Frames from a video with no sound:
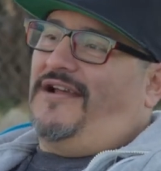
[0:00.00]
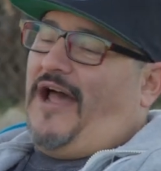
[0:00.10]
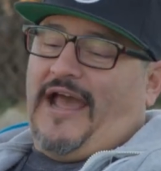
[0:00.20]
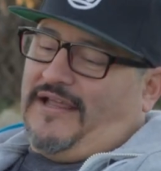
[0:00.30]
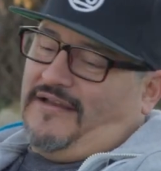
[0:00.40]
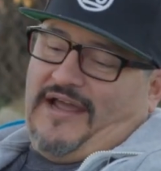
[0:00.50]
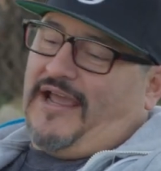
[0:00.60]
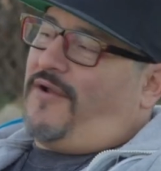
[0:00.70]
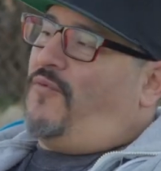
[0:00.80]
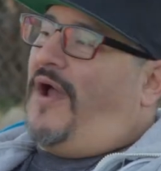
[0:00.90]
I
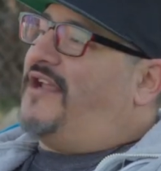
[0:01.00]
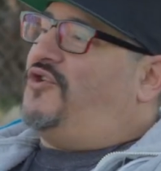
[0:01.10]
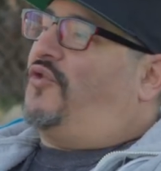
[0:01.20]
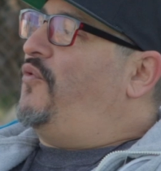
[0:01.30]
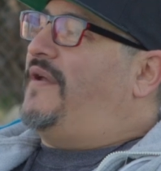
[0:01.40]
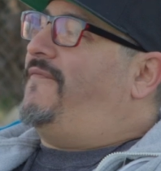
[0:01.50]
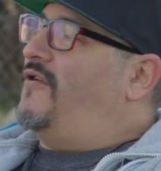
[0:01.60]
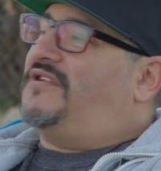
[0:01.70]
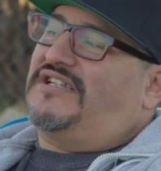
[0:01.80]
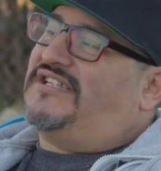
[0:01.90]
can write you 3
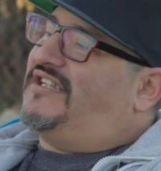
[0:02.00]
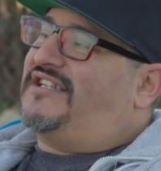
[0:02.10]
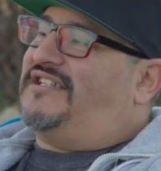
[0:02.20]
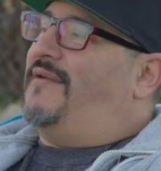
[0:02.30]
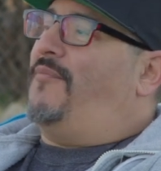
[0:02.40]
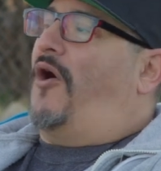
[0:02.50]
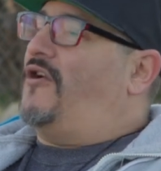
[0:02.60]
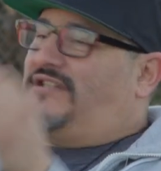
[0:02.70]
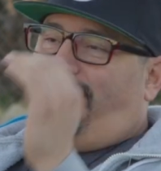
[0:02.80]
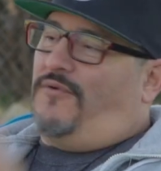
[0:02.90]
verses, 16
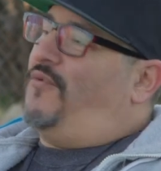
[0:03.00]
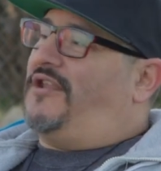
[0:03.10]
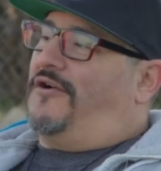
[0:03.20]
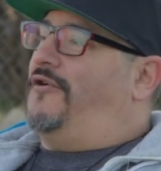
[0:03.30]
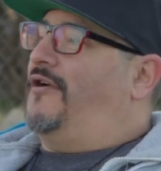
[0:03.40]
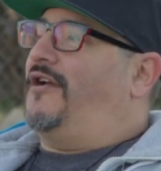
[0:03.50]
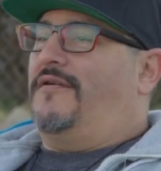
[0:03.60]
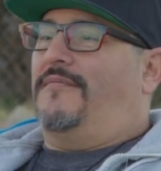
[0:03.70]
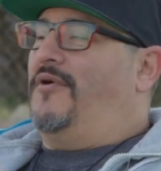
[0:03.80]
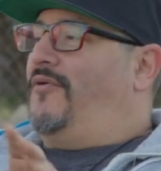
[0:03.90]
bars, even with a hook.
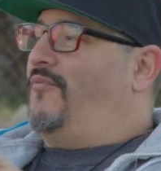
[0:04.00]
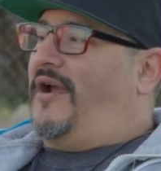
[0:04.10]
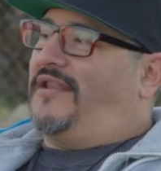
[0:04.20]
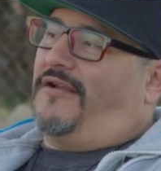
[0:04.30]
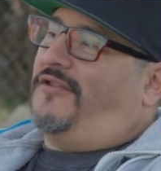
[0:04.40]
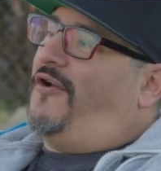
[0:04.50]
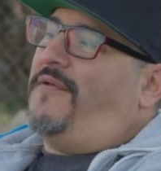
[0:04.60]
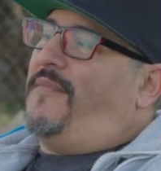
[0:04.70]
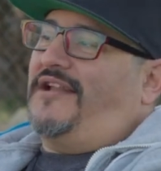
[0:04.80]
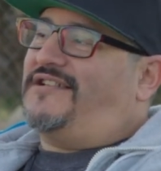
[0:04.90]
Boom, right there, 30
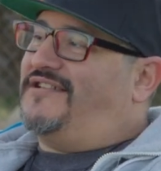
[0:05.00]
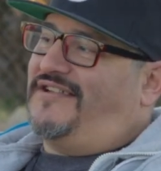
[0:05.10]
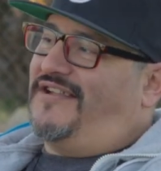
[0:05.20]
minutes.